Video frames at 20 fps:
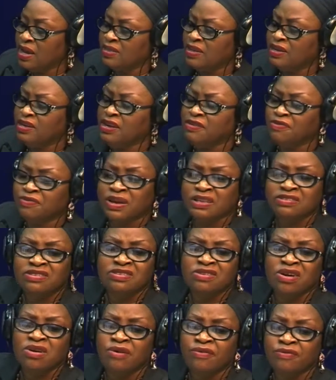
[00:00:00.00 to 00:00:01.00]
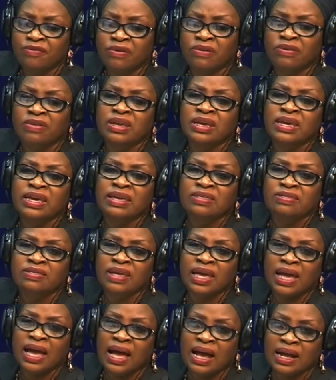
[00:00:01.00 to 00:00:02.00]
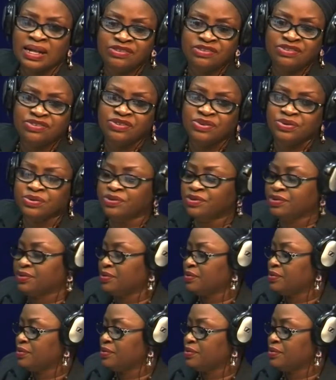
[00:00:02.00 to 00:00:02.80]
The difference is often in the attitude.